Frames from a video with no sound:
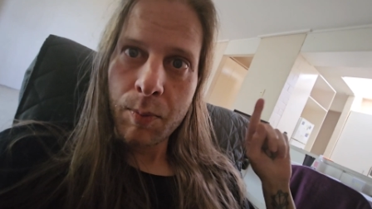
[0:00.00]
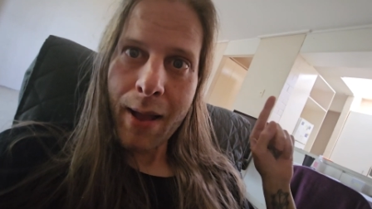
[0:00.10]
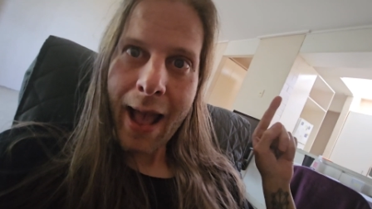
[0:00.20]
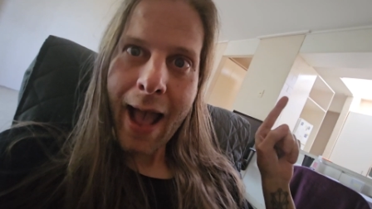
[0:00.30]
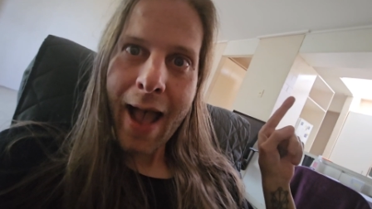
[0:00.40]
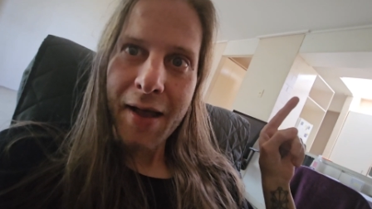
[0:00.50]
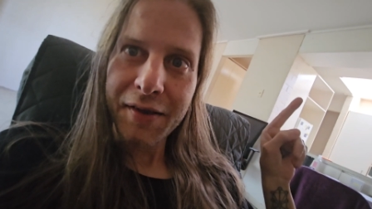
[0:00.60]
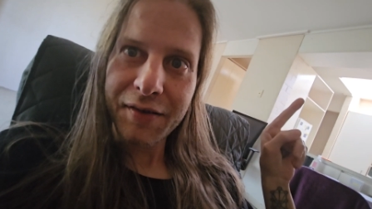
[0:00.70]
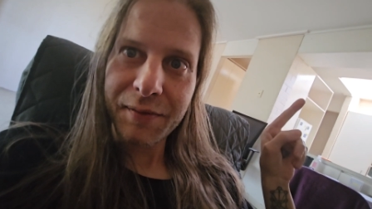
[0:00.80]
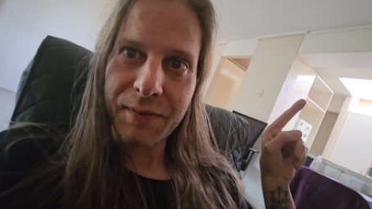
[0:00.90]
Your
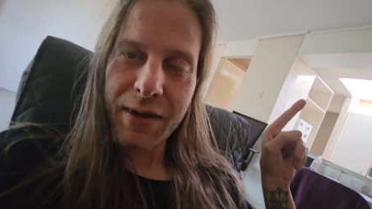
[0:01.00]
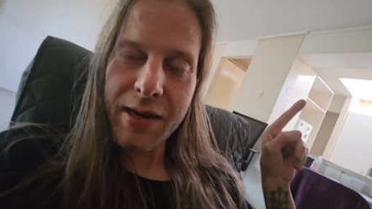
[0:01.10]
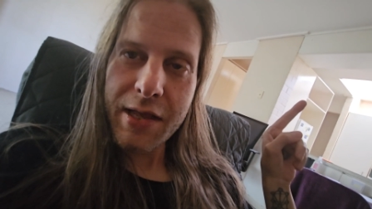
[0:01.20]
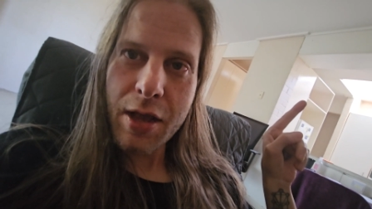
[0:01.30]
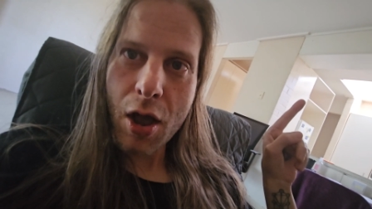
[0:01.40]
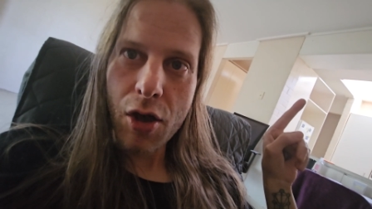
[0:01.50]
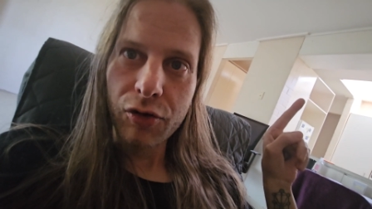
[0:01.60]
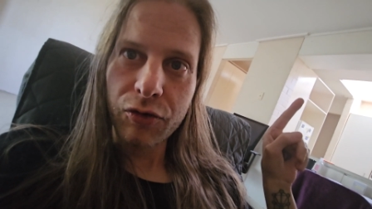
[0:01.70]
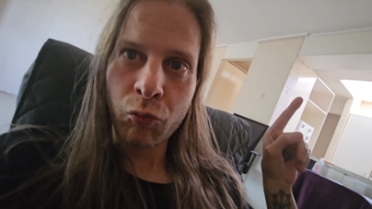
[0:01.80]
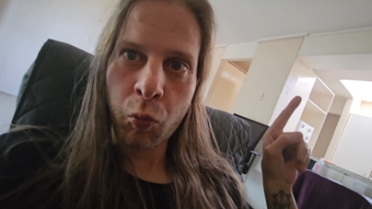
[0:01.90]
past
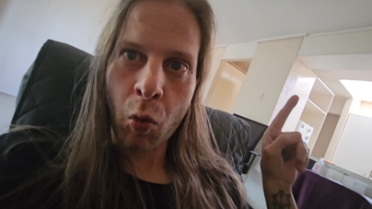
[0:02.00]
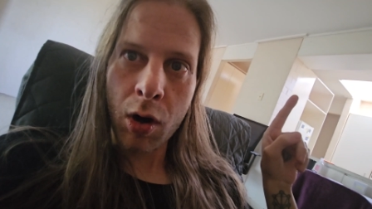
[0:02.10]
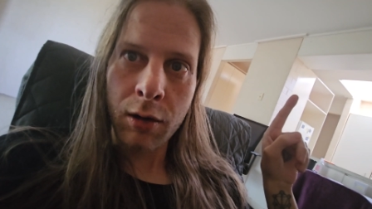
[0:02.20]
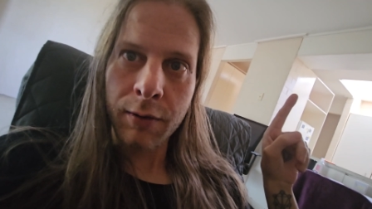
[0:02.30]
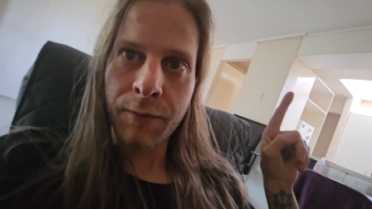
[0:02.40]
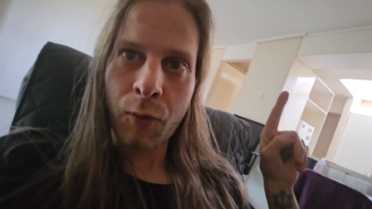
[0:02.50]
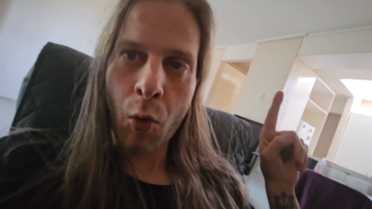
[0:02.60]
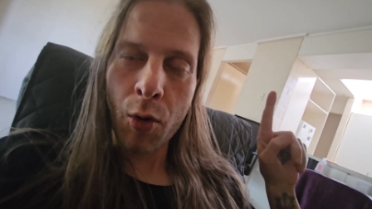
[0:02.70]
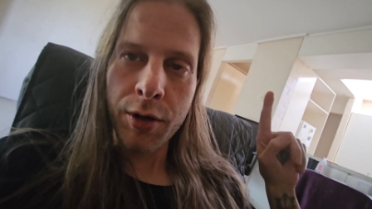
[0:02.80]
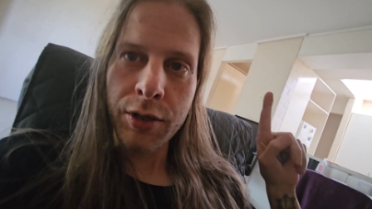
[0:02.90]
videos work
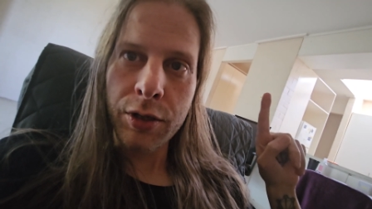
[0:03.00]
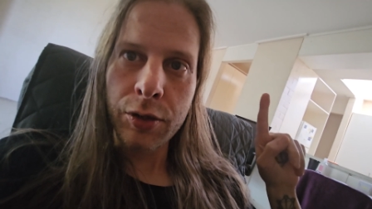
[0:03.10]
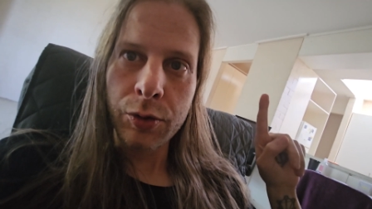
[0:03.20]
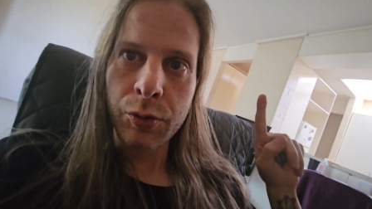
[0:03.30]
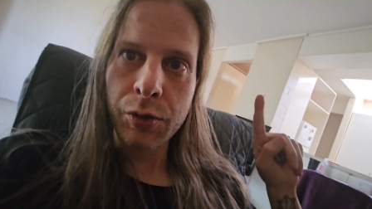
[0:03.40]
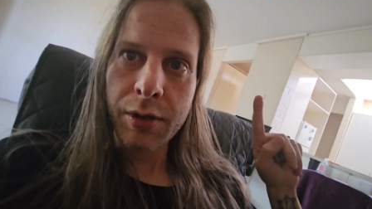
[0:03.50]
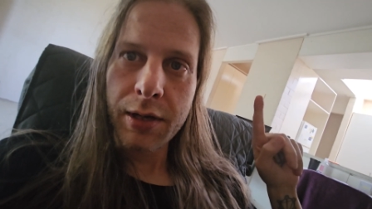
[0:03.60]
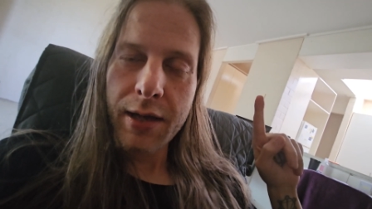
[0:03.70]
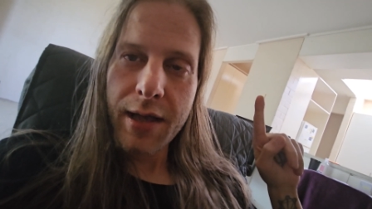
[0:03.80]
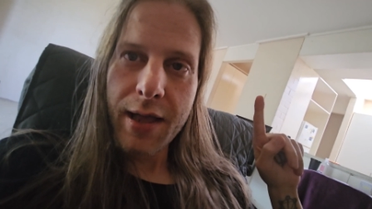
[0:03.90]
for you
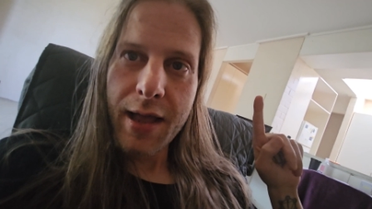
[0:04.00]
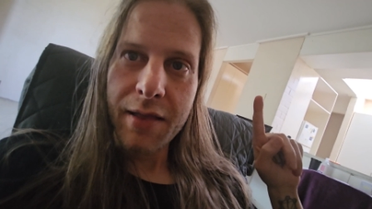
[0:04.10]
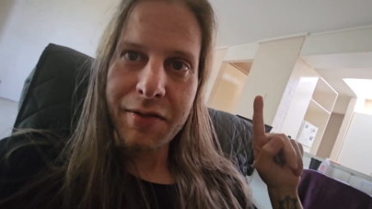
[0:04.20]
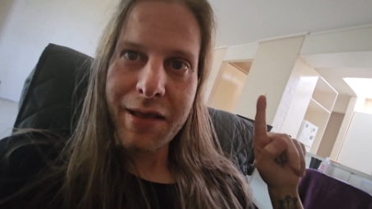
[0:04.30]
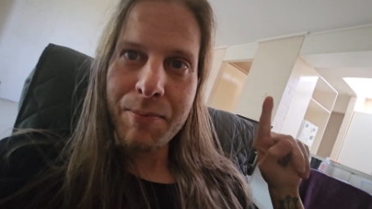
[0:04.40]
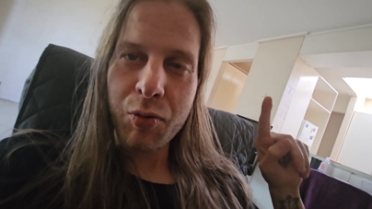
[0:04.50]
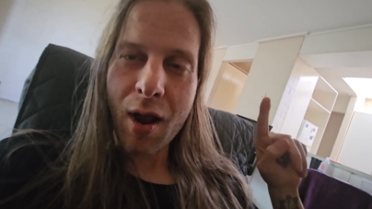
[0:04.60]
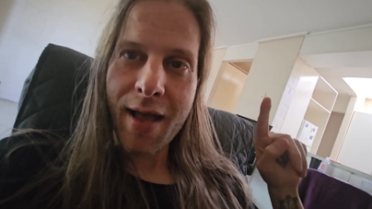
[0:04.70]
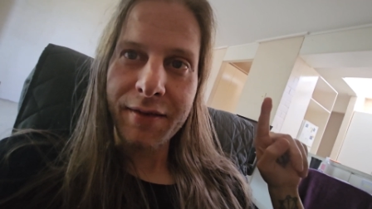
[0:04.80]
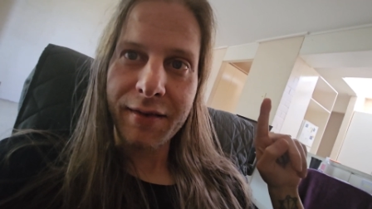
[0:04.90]
in the
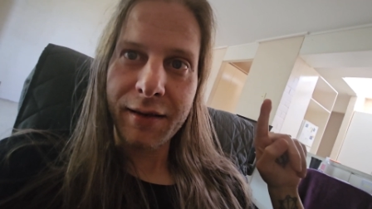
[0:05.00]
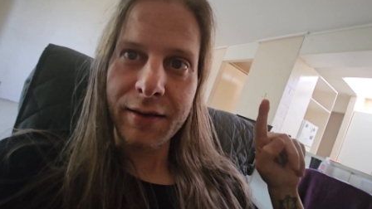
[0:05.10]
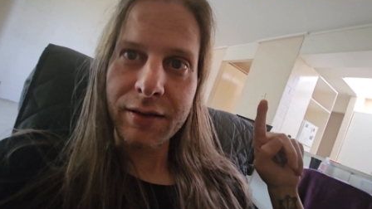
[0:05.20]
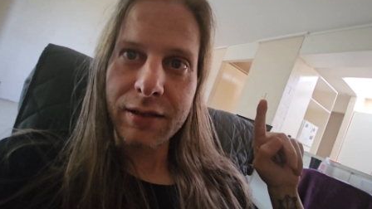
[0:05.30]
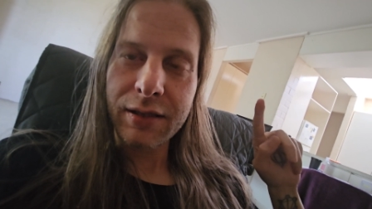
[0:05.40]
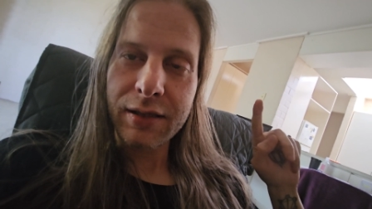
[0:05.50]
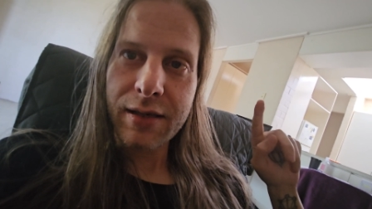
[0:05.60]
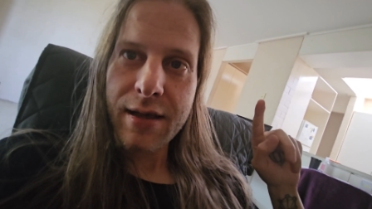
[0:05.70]
present